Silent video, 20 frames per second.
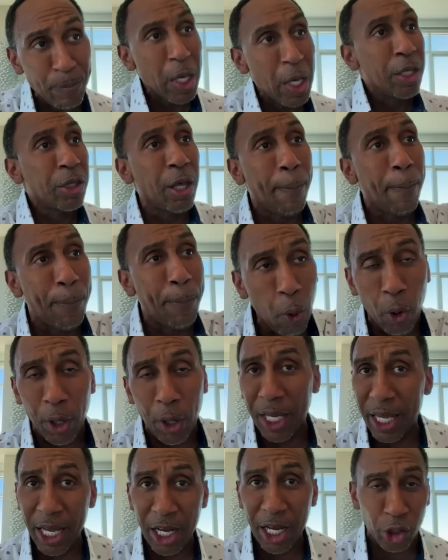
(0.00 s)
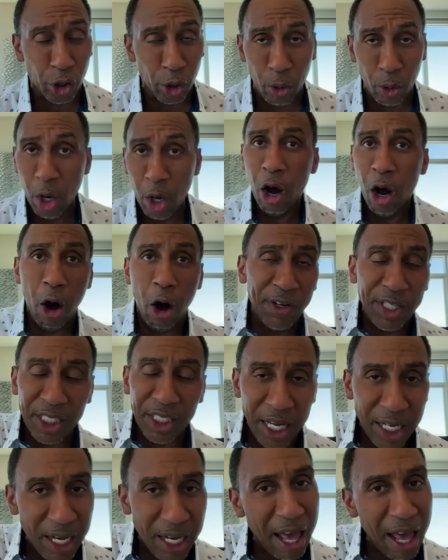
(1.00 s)
The border issue, over
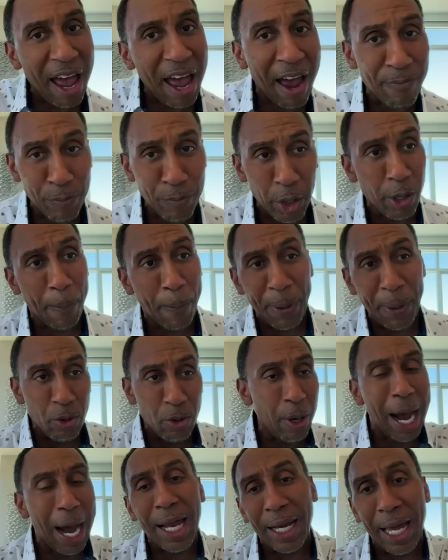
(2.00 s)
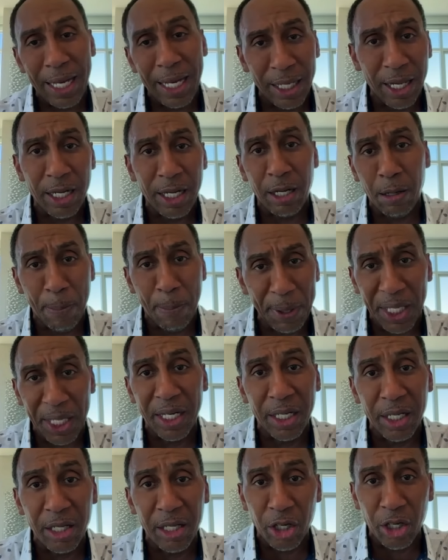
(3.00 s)
10 and a half million people. You highlighted it at the
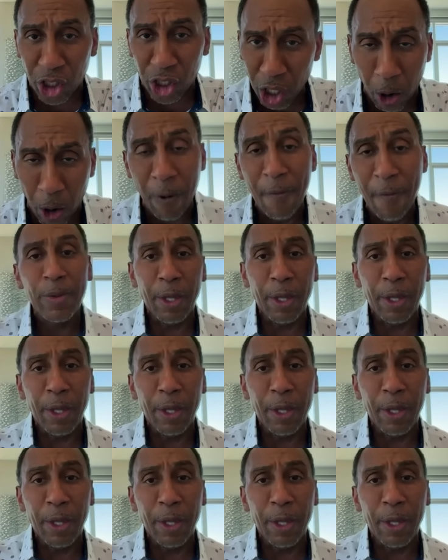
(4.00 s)
beginning of your show.